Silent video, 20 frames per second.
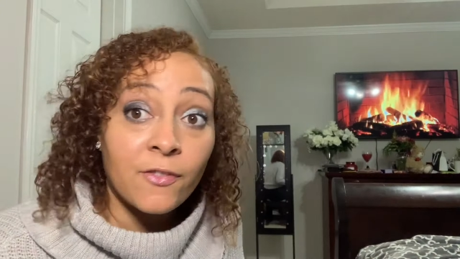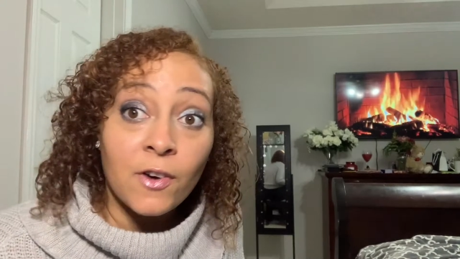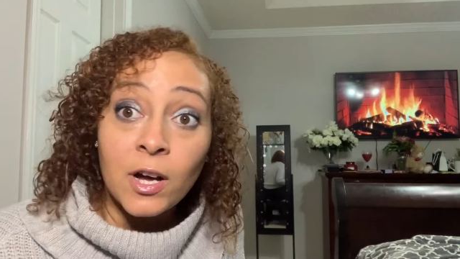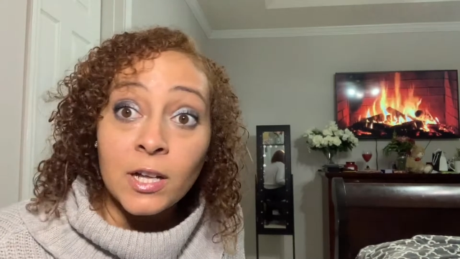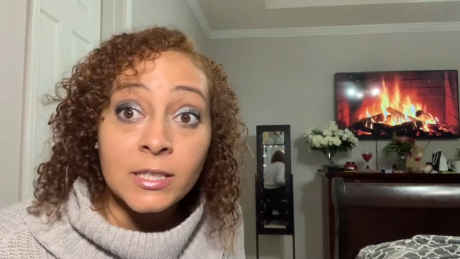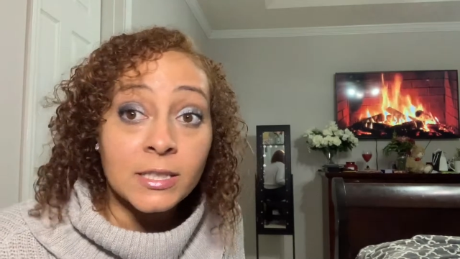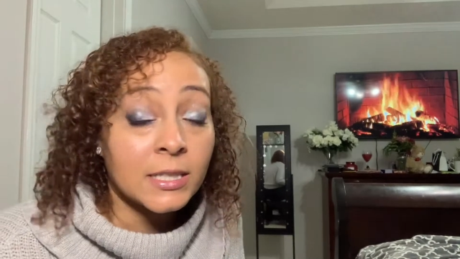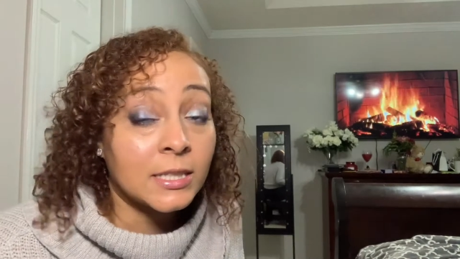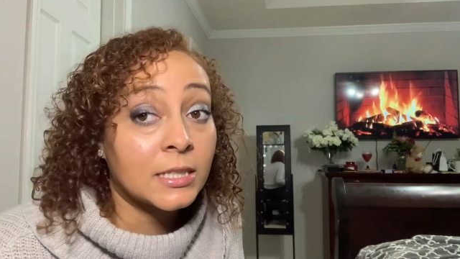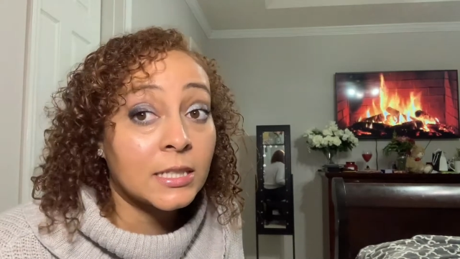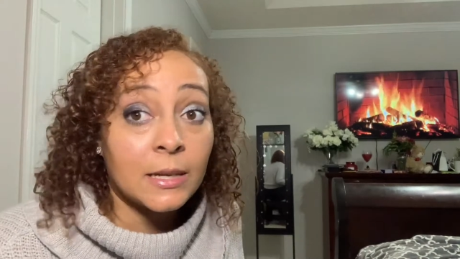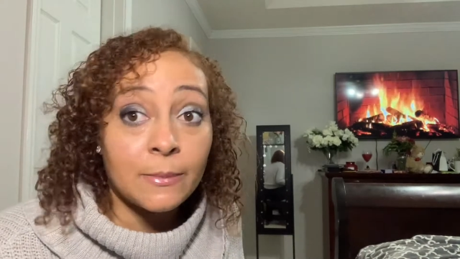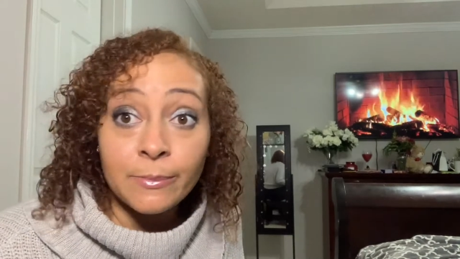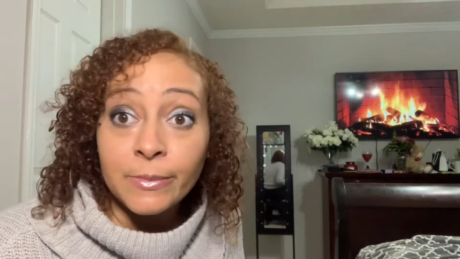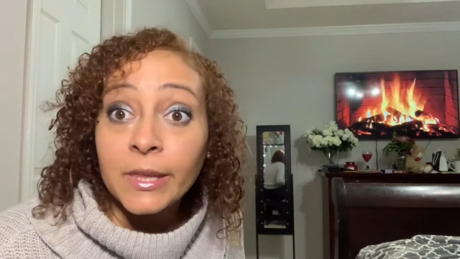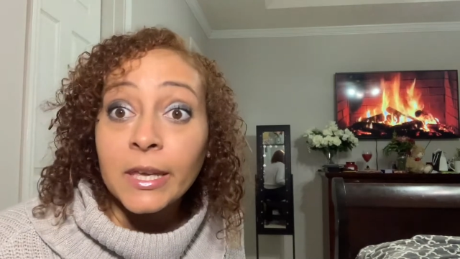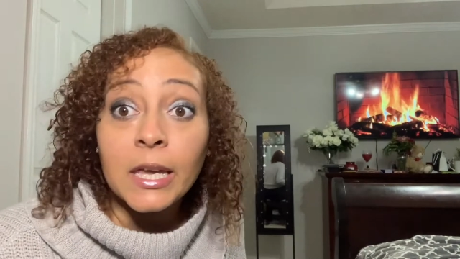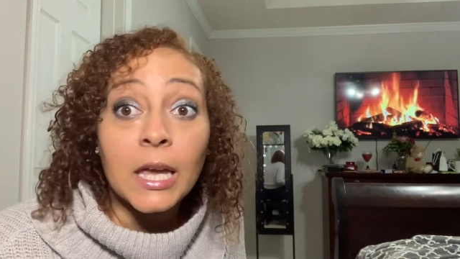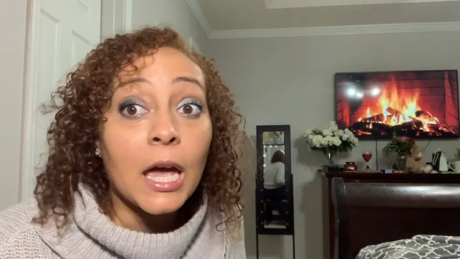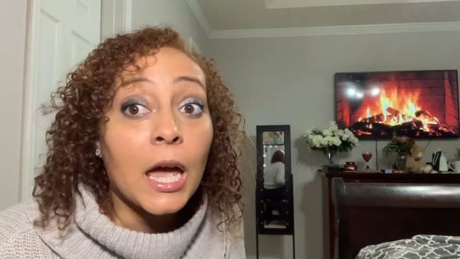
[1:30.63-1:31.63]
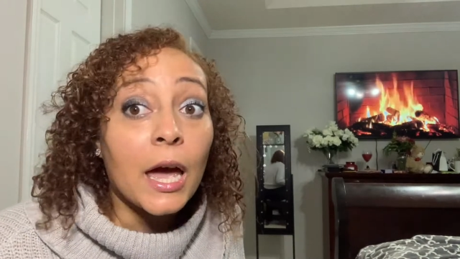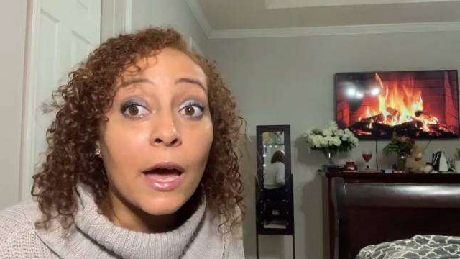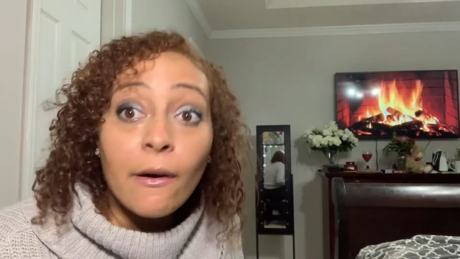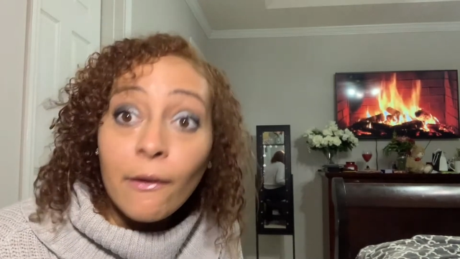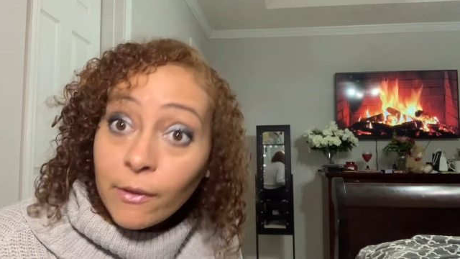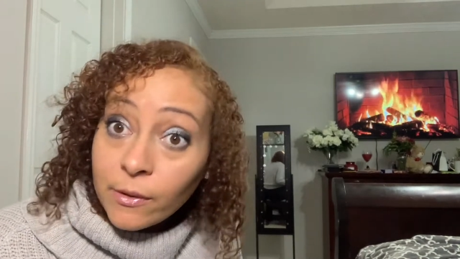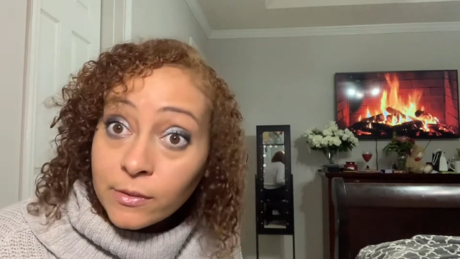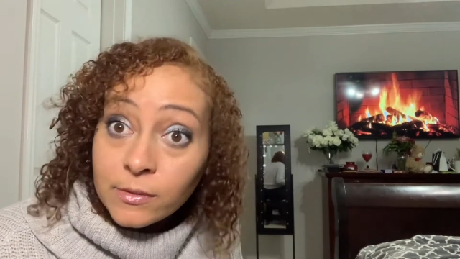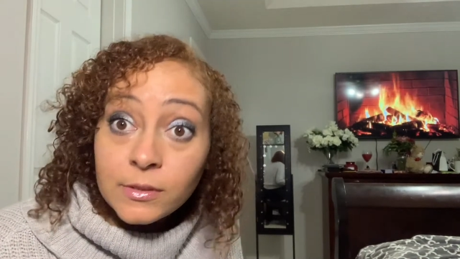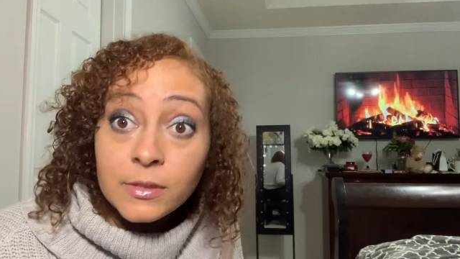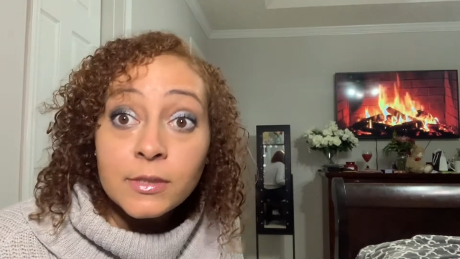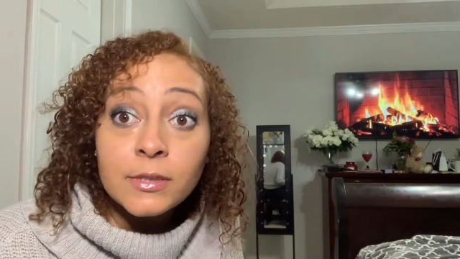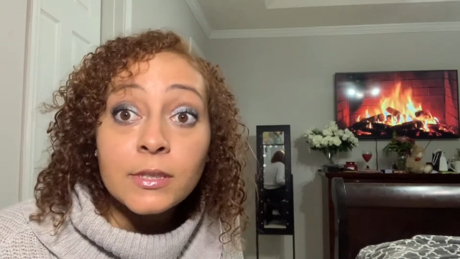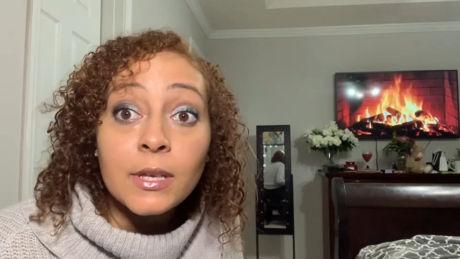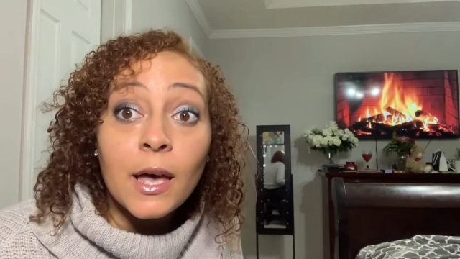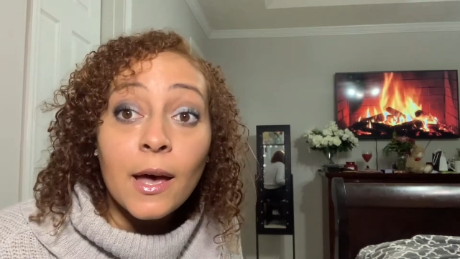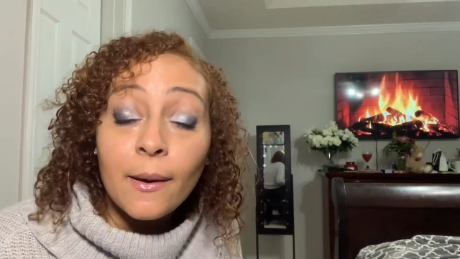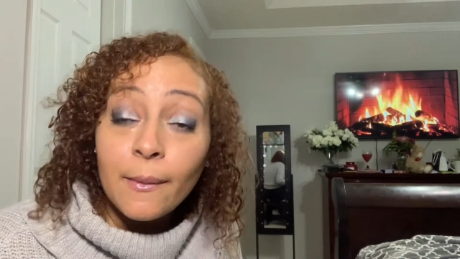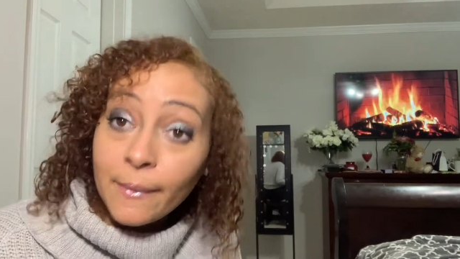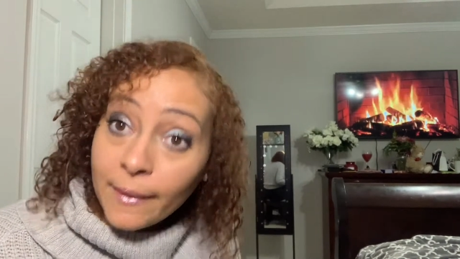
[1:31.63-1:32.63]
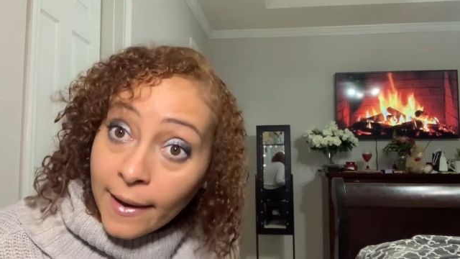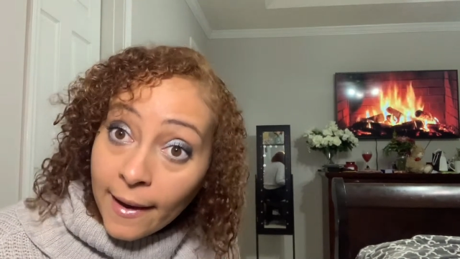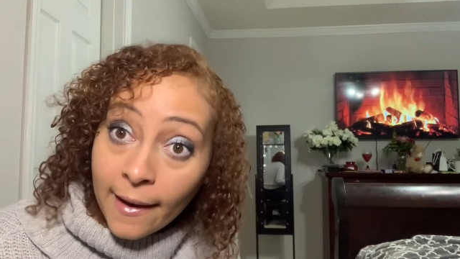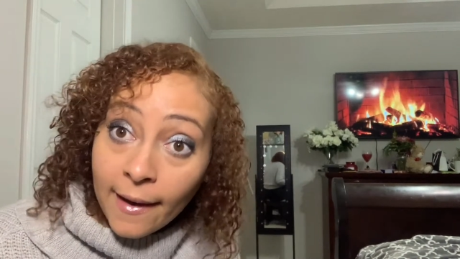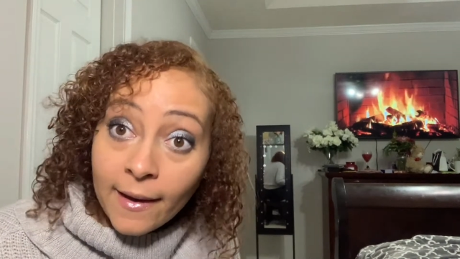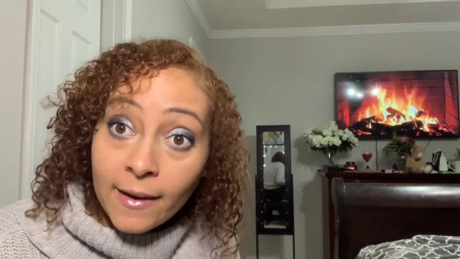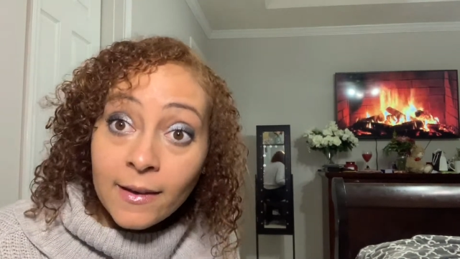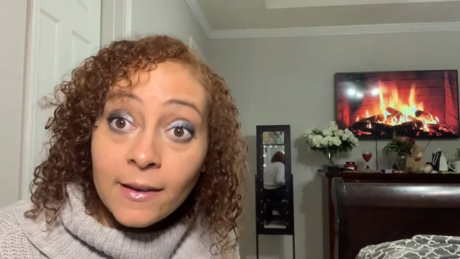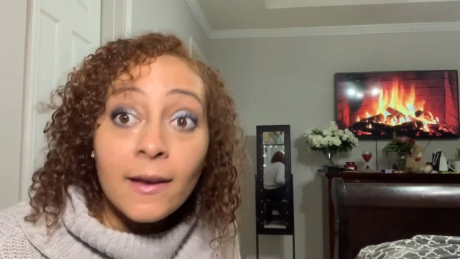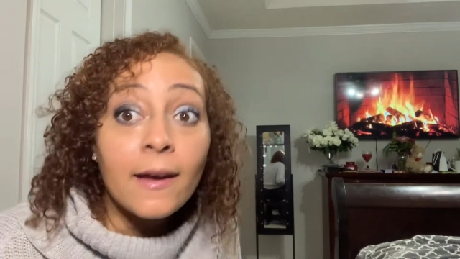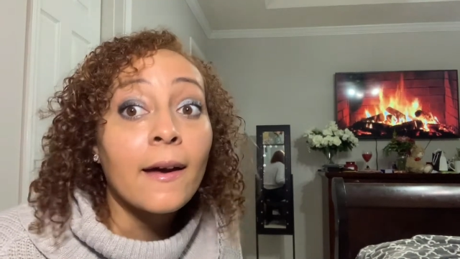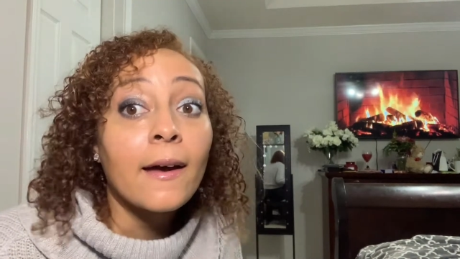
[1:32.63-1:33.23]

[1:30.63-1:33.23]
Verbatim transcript: onto something else, okay?